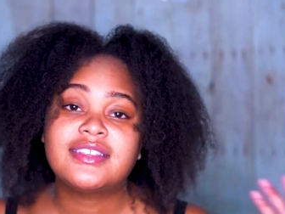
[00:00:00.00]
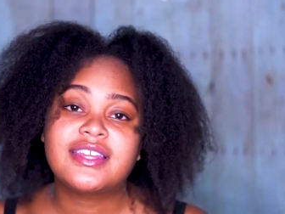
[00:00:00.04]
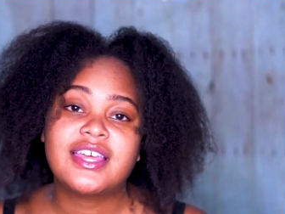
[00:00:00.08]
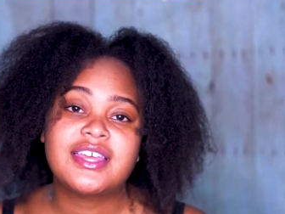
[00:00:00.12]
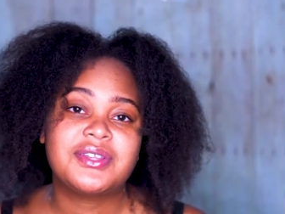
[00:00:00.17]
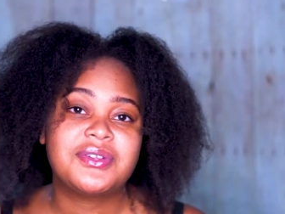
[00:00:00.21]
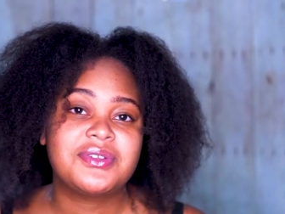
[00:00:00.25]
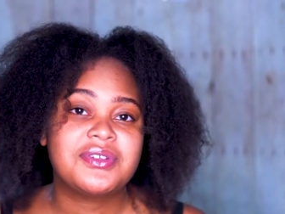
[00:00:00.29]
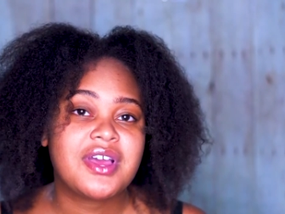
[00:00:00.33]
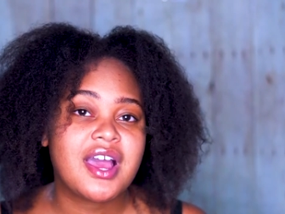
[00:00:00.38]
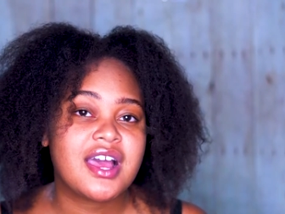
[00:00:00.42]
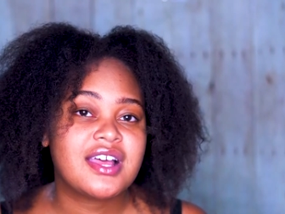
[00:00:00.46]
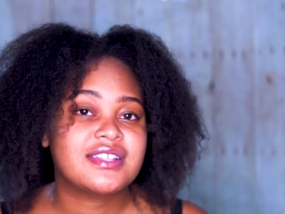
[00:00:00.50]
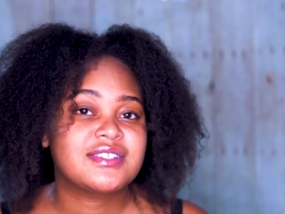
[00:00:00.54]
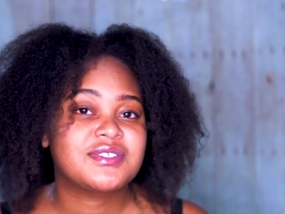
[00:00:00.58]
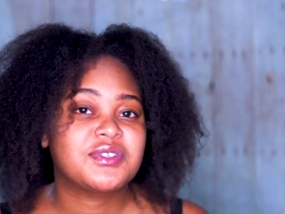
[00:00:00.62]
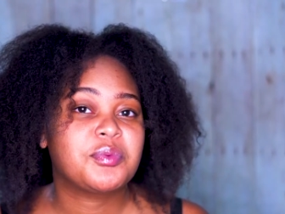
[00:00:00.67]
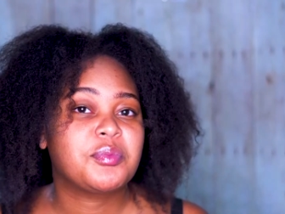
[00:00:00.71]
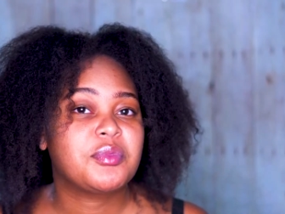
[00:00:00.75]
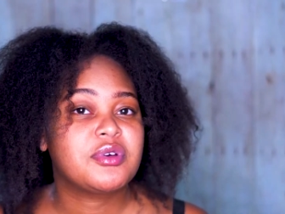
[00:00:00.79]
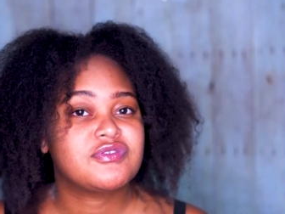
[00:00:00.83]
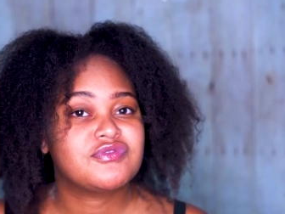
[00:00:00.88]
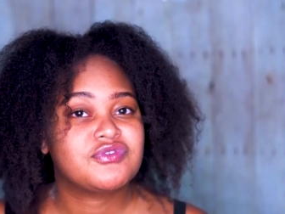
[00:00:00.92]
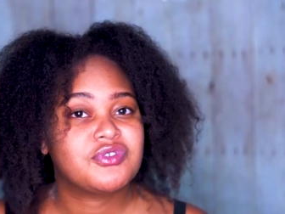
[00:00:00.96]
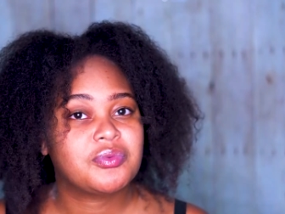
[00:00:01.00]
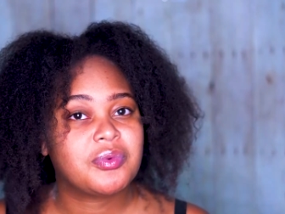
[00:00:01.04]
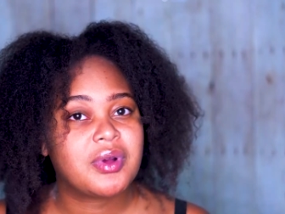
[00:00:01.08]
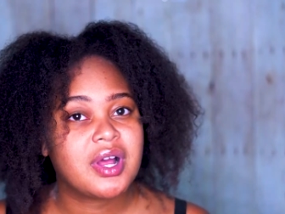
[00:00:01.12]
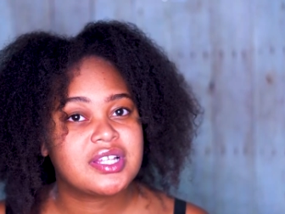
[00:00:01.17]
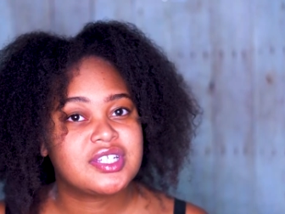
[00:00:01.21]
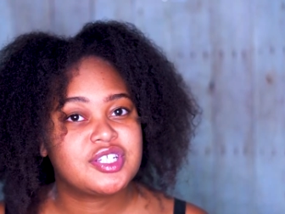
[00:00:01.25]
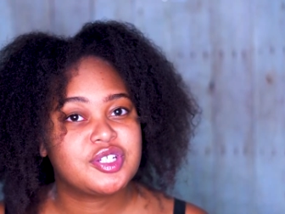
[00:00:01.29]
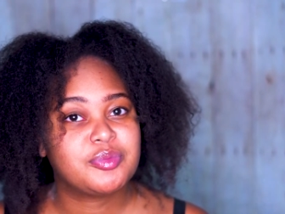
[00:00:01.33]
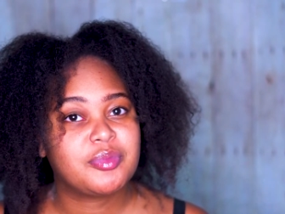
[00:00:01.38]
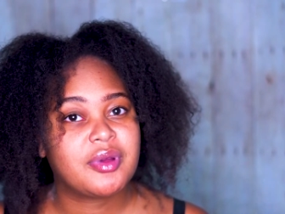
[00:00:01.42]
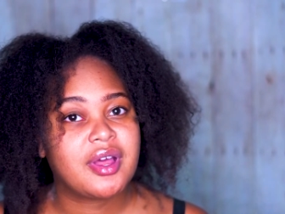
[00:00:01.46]
Thank you guys so much for
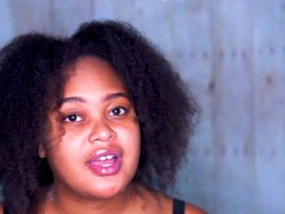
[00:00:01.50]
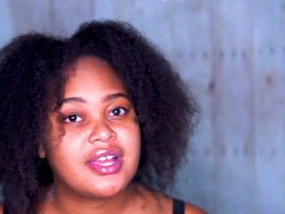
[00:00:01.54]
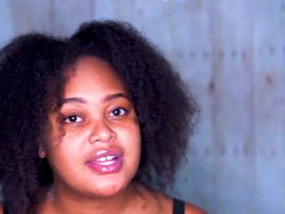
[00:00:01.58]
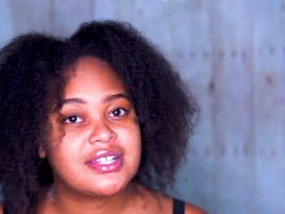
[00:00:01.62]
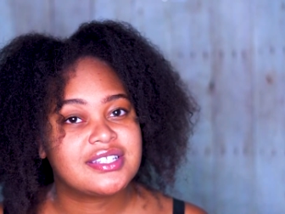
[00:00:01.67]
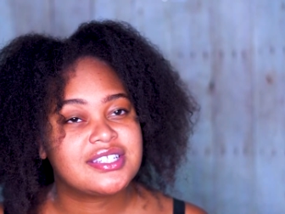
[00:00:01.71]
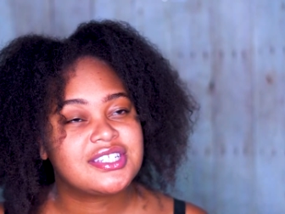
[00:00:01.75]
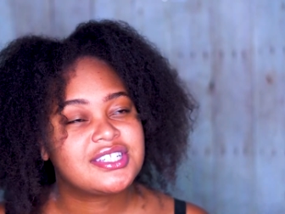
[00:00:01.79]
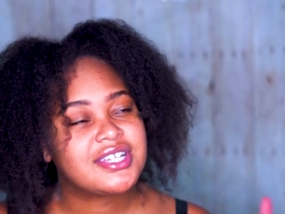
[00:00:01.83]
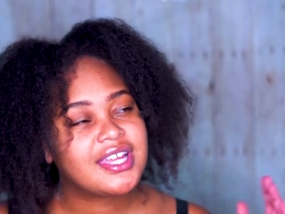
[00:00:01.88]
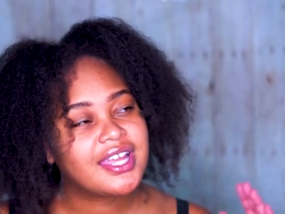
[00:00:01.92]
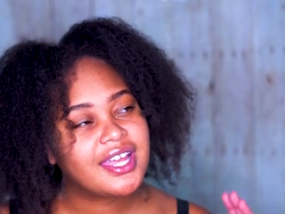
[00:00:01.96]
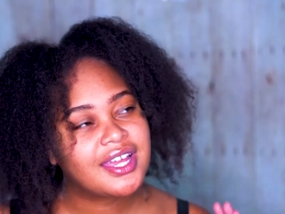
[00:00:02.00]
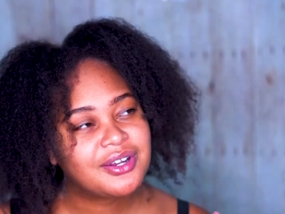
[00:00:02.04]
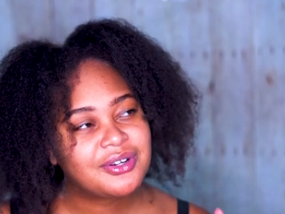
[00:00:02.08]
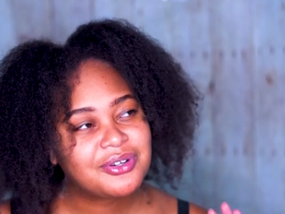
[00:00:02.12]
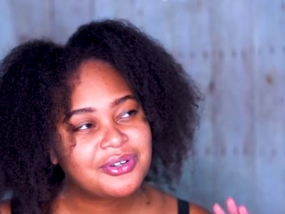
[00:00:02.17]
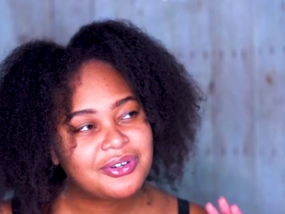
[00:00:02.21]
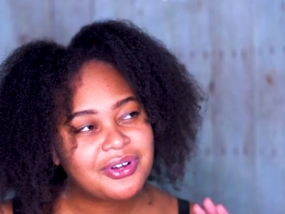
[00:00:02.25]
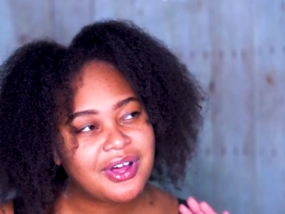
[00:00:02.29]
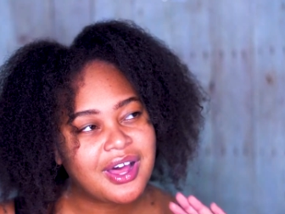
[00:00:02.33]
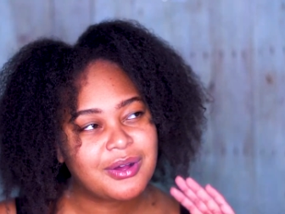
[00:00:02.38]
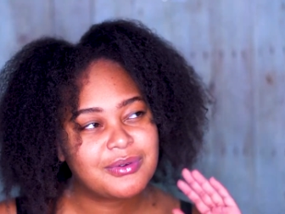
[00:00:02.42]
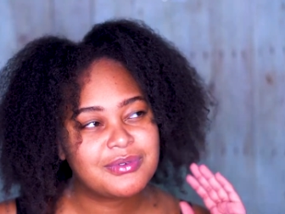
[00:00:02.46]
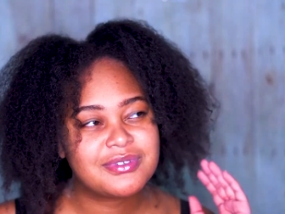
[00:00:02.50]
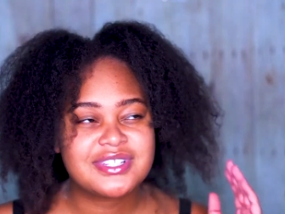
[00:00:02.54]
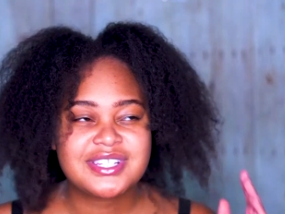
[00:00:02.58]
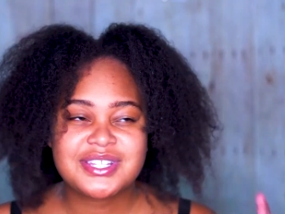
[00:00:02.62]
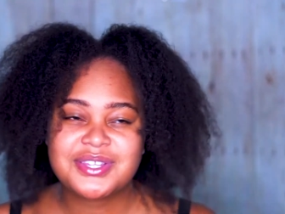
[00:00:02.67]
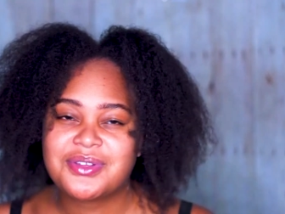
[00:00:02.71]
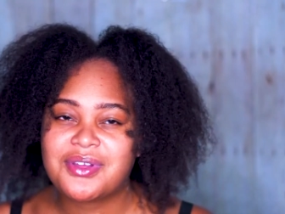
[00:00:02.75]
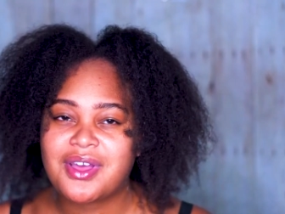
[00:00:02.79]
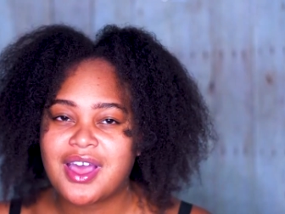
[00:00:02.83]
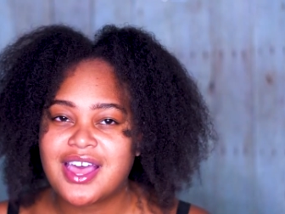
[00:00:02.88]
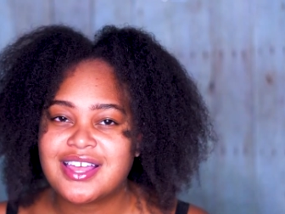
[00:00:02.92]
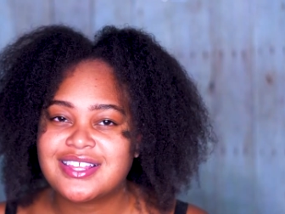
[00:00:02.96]
watching my channel. I will
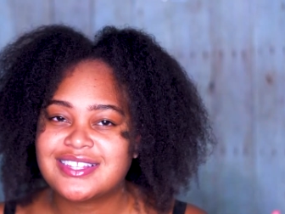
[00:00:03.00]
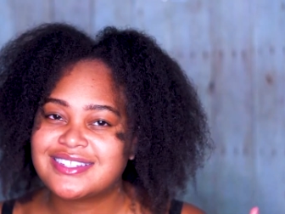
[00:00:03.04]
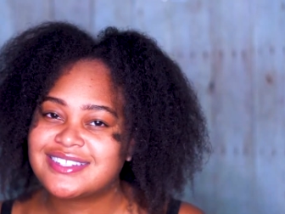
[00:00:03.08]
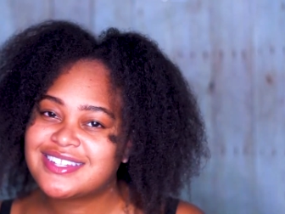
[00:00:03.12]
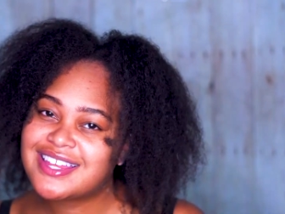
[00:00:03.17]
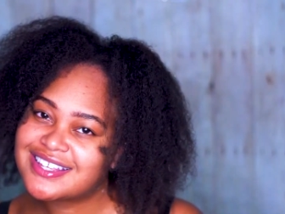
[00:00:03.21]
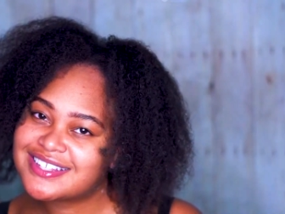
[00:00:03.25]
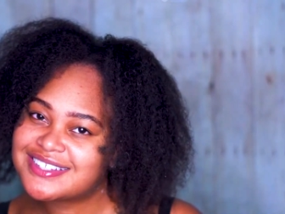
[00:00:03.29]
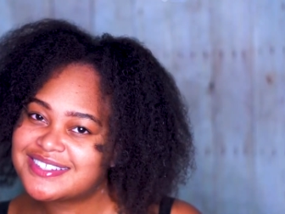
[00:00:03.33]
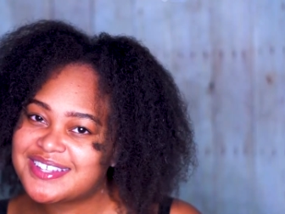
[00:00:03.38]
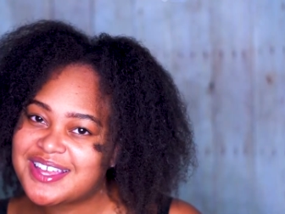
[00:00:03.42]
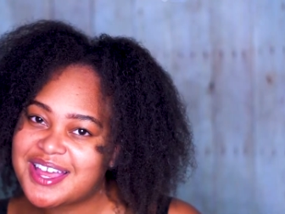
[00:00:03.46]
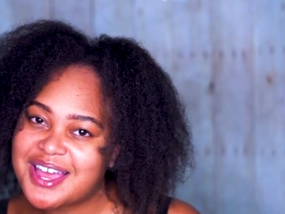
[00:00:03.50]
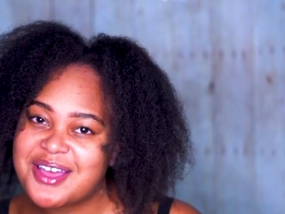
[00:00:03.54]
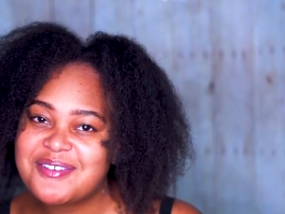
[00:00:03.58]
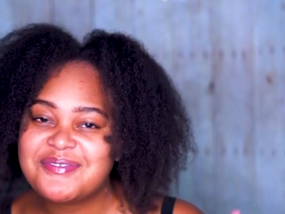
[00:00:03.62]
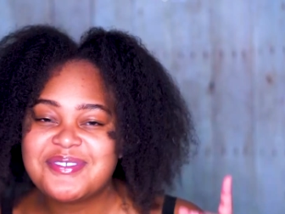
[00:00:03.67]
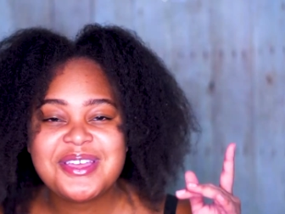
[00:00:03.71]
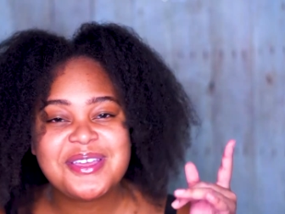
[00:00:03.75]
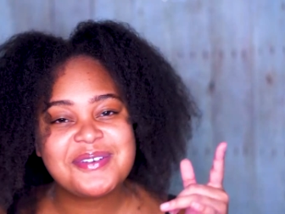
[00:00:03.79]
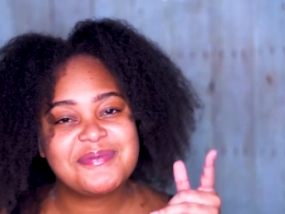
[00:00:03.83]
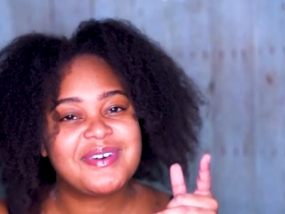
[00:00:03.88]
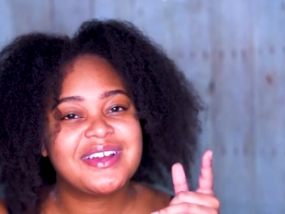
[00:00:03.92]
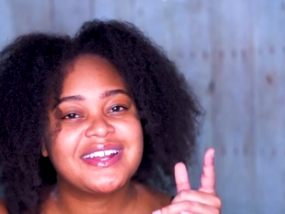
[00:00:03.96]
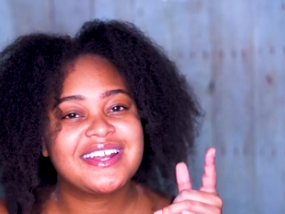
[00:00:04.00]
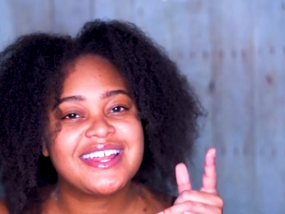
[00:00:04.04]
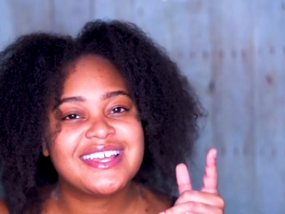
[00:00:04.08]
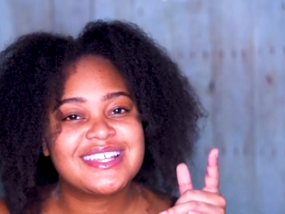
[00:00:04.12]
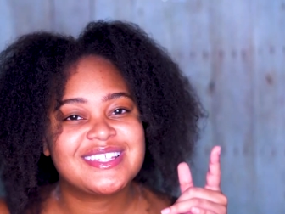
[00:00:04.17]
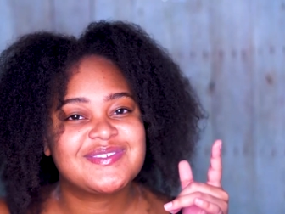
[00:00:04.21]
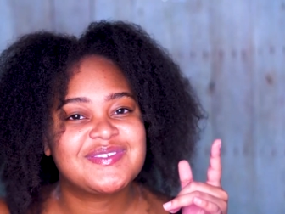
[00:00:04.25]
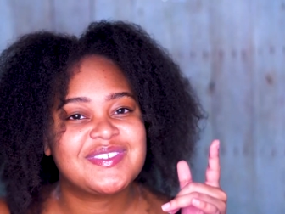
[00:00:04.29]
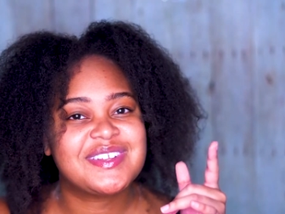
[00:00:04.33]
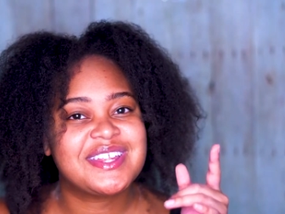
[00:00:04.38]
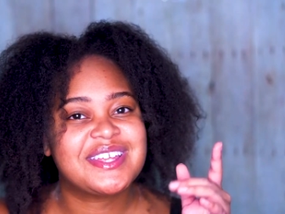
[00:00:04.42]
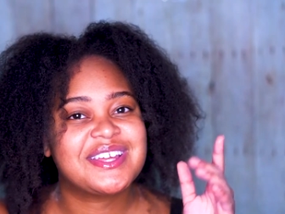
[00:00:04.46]
see you guys next time in my
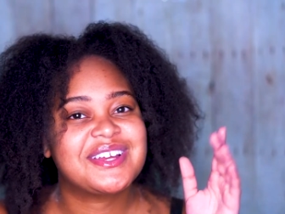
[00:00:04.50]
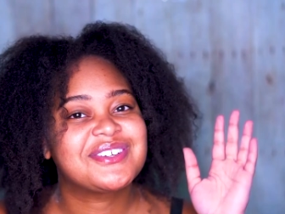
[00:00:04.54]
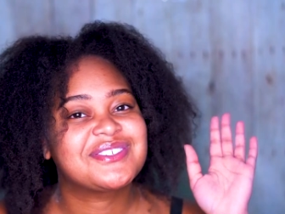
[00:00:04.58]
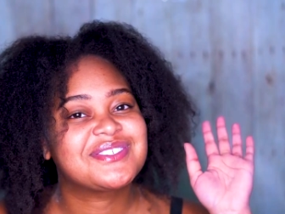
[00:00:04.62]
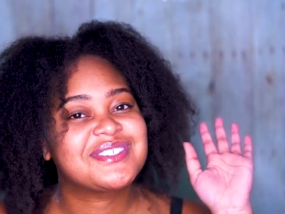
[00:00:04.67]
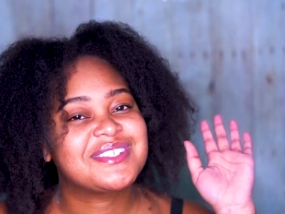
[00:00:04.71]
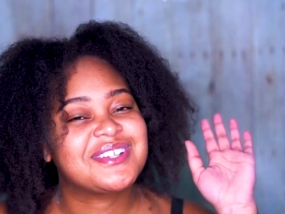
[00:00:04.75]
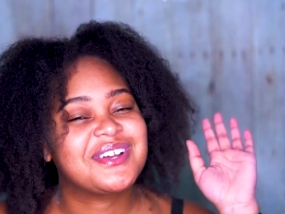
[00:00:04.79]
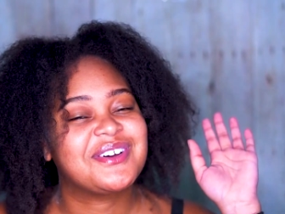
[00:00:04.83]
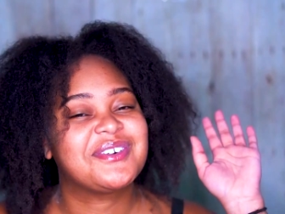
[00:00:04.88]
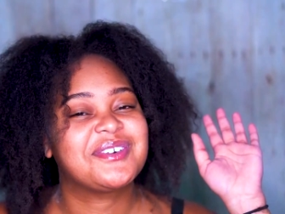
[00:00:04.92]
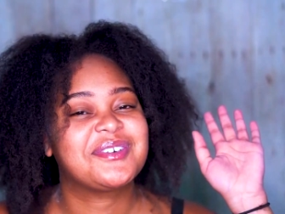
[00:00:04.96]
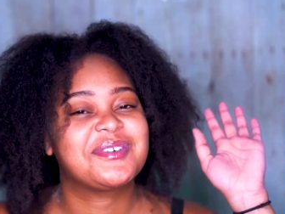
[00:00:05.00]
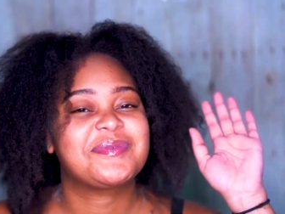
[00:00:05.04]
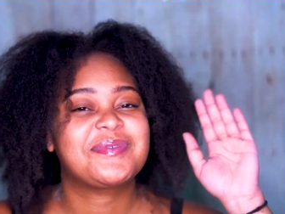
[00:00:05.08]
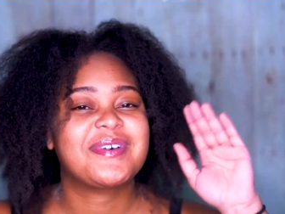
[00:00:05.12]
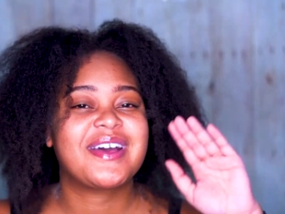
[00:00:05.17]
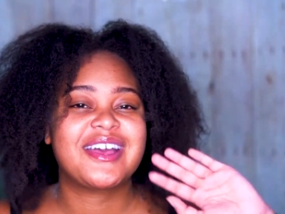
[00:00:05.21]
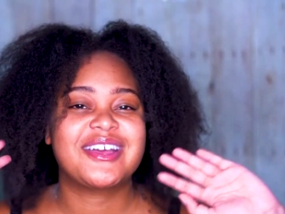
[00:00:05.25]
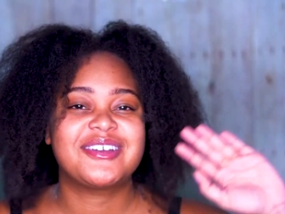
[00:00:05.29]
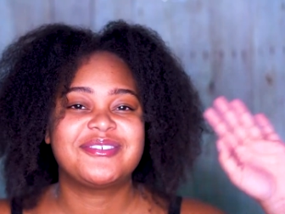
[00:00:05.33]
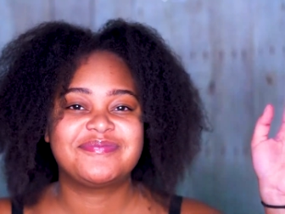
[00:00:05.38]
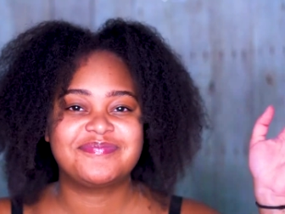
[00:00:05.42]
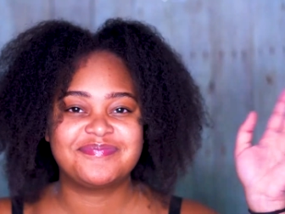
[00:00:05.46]
next video. So goodbye.